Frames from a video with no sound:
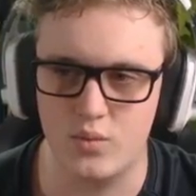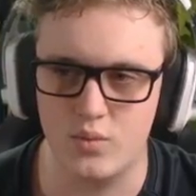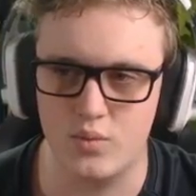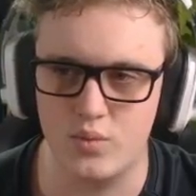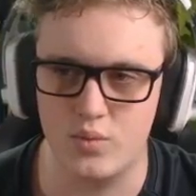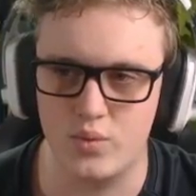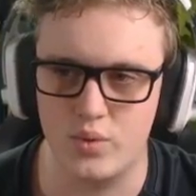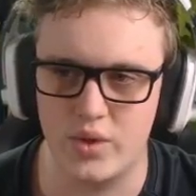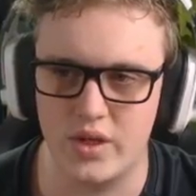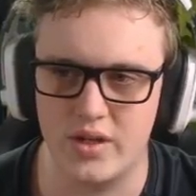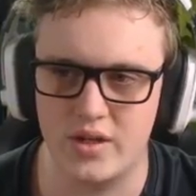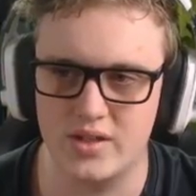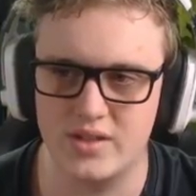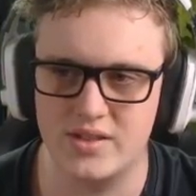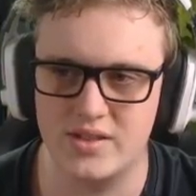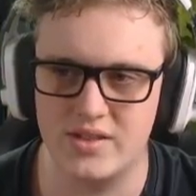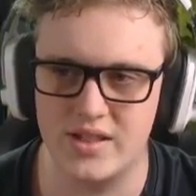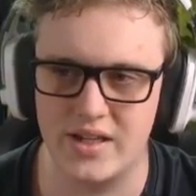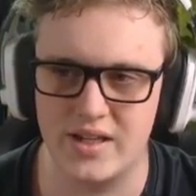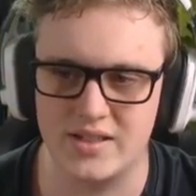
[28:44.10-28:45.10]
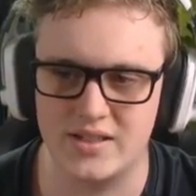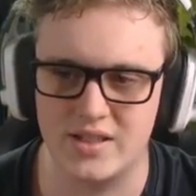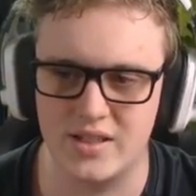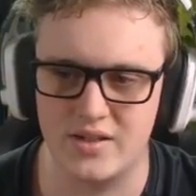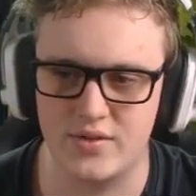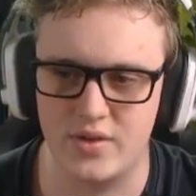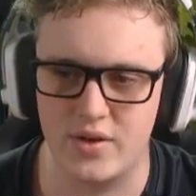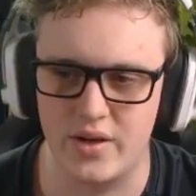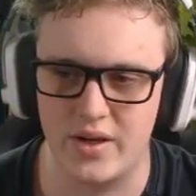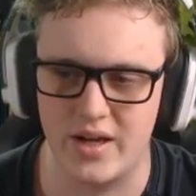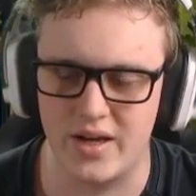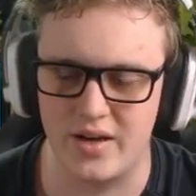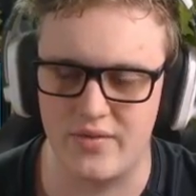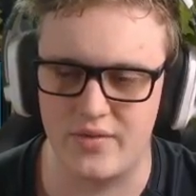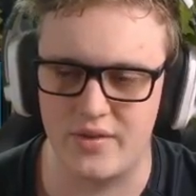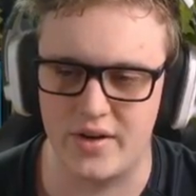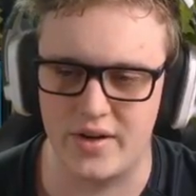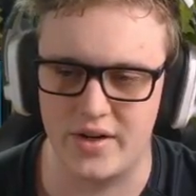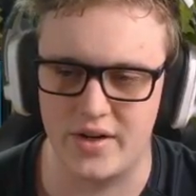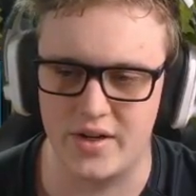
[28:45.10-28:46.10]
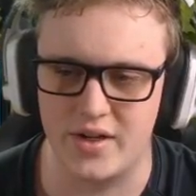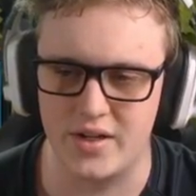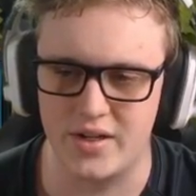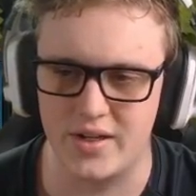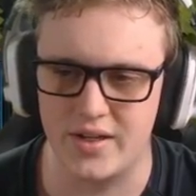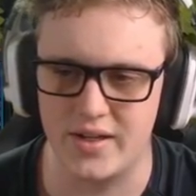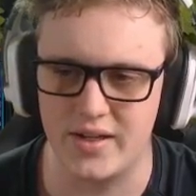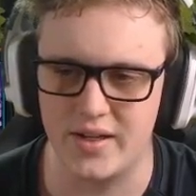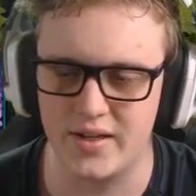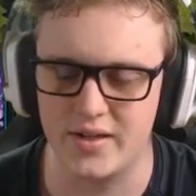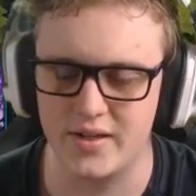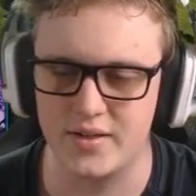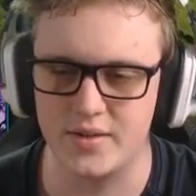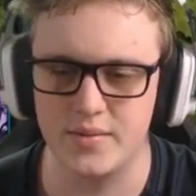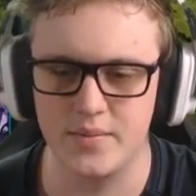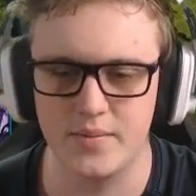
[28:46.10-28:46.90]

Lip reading: We could see ourselves going up very early here,